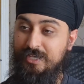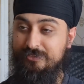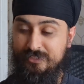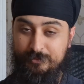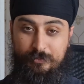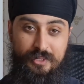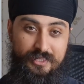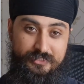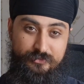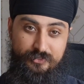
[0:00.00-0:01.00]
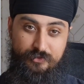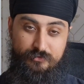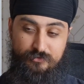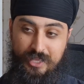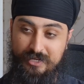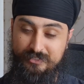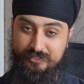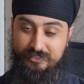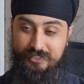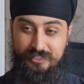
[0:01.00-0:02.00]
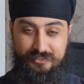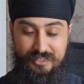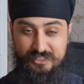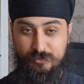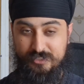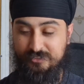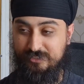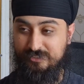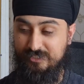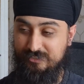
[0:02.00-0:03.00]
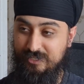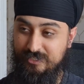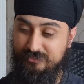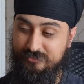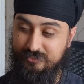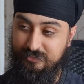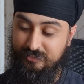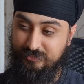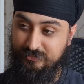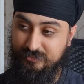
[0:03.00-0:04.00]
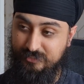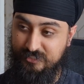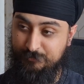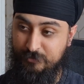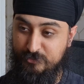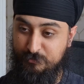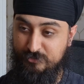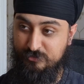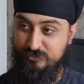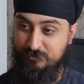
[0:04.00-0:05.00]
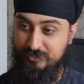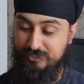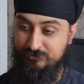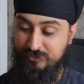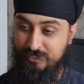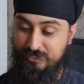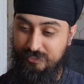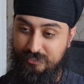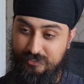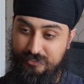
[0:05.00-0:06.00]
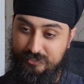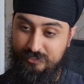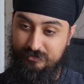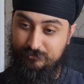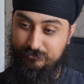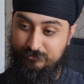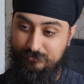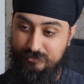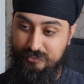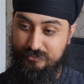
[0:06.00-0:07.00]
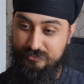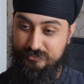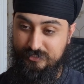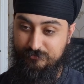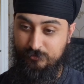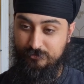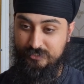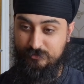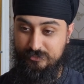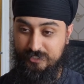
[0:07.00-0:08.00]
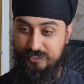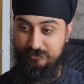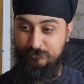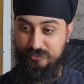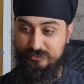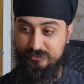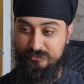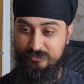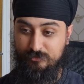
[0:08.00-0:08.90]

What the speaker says: and then apply it to their own reality. That's where the success lies in these kind of spiritual pursuits, I believe. And it's a difficult thing to attain, because